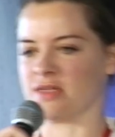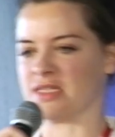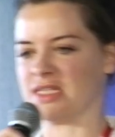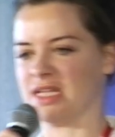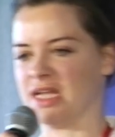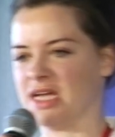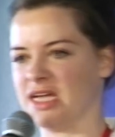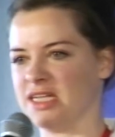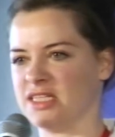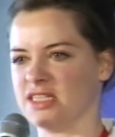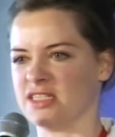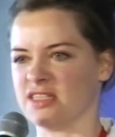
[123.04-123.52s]

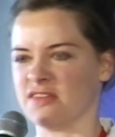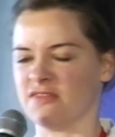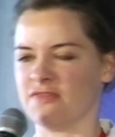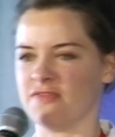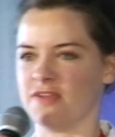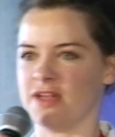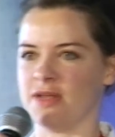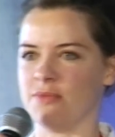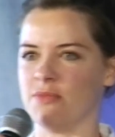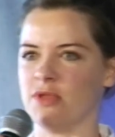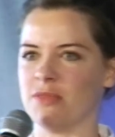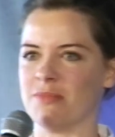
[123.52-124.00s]
like, does it
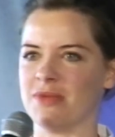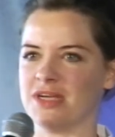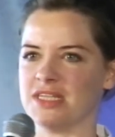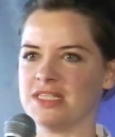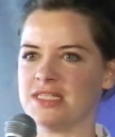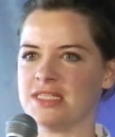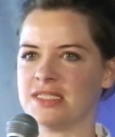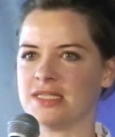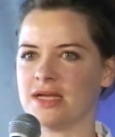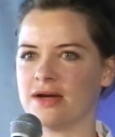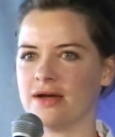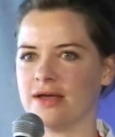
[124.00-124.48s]
fit in with my
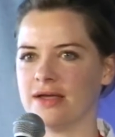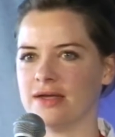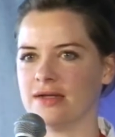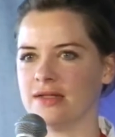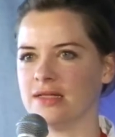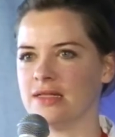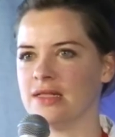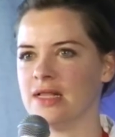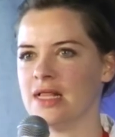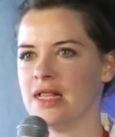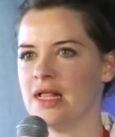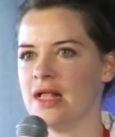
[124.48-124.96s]

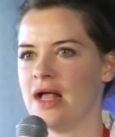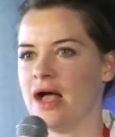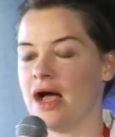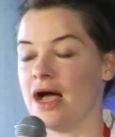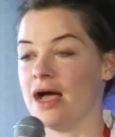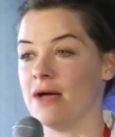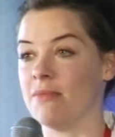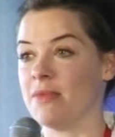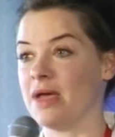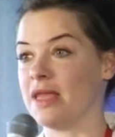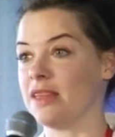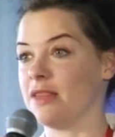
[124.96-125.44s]
style?
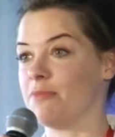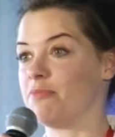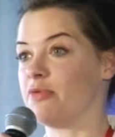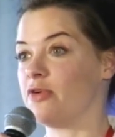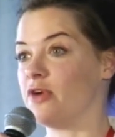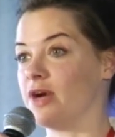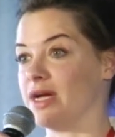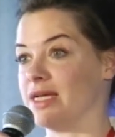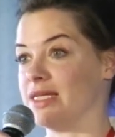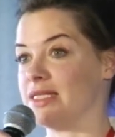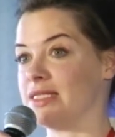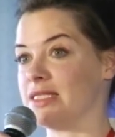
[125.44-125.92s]
And the
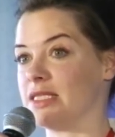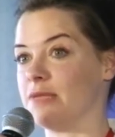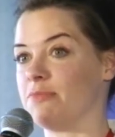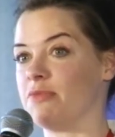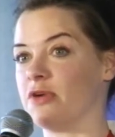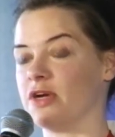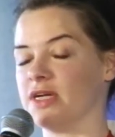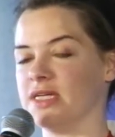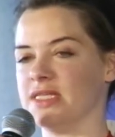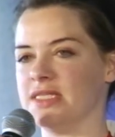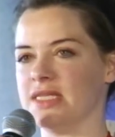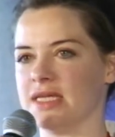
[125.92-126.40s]
price
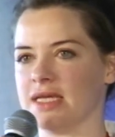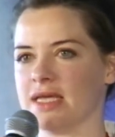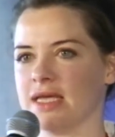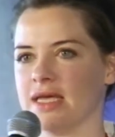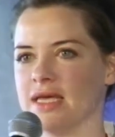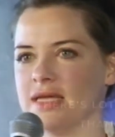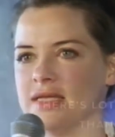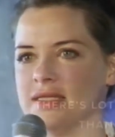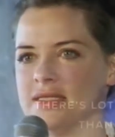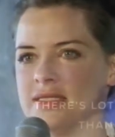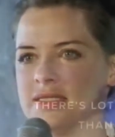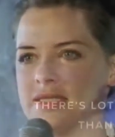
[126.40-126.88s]
ticket
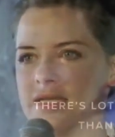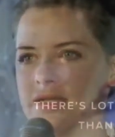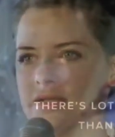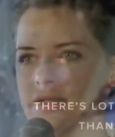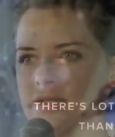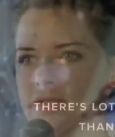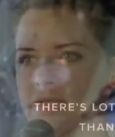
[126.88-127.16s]
is still